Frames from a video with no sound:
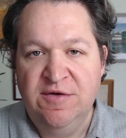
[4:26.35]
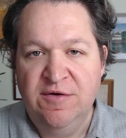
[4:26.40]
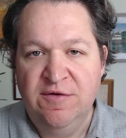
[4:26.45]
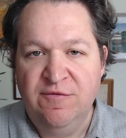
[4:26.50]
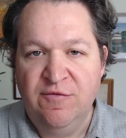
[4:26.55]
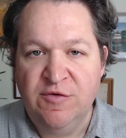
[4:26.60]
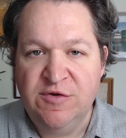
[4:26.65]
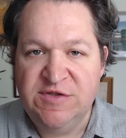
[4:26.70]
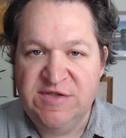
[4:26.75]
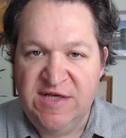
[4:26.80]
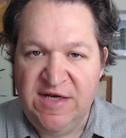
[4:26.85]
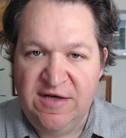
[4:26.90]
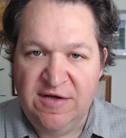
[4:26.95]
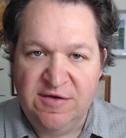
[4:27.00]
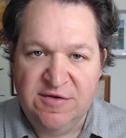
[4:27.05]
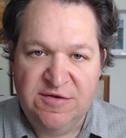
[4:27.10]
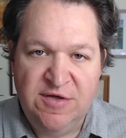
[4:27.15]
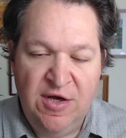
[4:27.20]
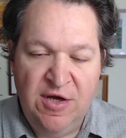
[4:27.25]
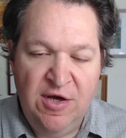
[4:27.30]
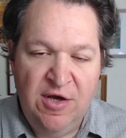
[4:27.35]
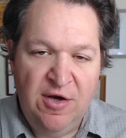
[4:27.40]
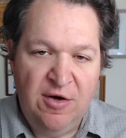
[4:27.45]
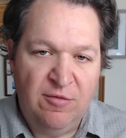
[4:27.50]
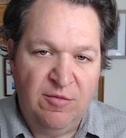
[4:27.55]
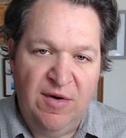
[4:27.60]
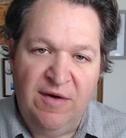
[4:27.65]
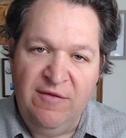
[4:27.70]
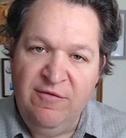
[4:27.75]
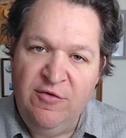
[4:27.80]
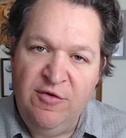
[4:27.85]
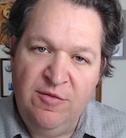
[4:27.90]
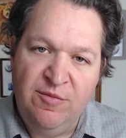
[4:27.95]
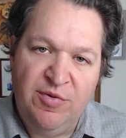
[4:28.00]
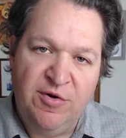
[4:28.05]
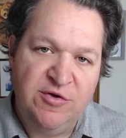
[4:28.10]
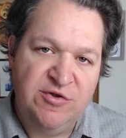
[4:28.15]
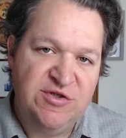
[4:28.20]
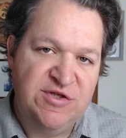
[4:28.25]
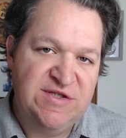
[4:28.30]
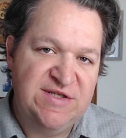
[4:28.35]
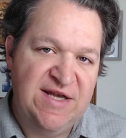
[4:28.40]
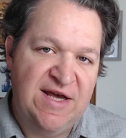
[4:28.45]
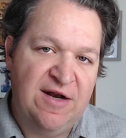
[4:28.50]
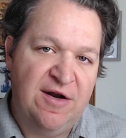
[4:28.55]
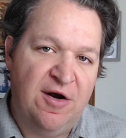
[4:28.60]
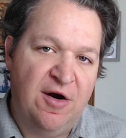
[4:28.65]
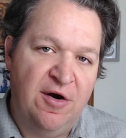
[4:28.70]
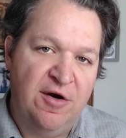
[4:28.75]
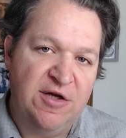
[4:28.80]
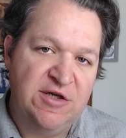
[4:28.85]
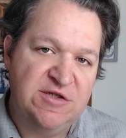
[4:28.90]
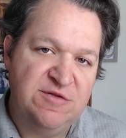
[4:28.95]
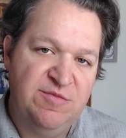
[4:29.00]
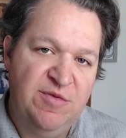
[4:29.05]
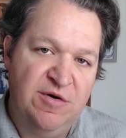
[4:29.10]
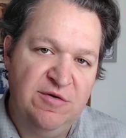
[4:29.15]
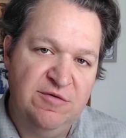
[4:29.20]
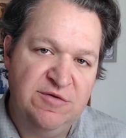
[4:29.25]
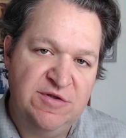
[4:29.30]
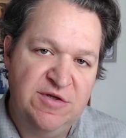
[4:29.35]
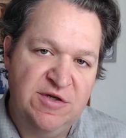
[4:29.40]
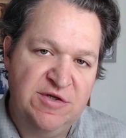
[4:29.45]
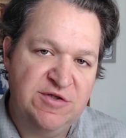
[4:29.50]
For sales, revenue and purchase data aren't exposed,